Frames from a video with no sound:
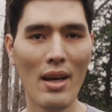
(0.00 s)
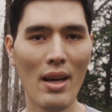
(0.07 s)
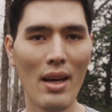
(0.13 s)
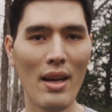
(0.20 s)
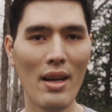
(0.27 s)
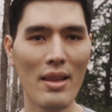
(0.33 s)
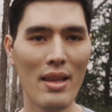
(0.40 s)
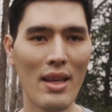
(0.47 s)

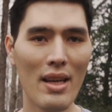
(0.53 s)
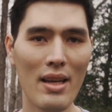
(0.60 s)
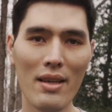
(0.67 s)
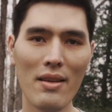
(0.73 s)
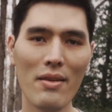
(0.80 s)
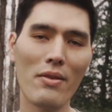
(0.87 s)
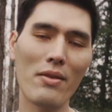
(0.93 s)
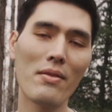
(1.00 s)

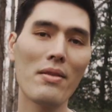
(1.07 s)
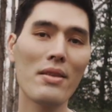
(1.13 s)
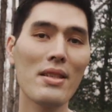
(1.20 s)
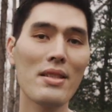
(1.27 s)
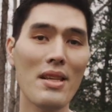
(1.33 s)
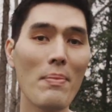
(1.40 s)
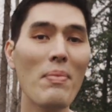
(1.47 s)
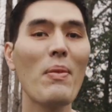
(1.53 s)
or
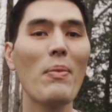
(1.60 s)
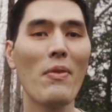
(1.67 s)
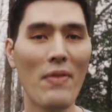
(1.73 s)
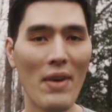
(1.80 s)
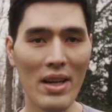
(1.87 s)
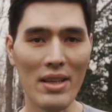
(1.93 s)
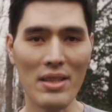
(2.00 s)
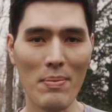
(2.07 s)
some people
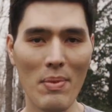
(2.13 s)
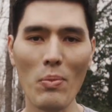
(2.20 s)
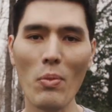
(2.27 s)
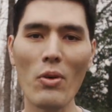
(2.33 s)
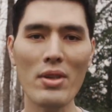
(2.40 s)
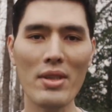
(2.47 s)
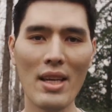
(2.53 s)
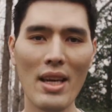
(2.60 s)
find it to be
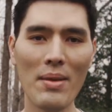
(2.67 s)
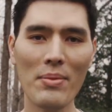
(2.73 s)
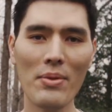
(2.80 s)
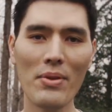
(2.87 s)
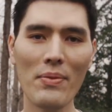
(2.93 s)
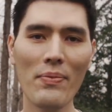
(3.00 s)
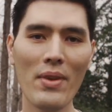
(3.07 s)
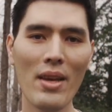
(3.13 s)
more stable,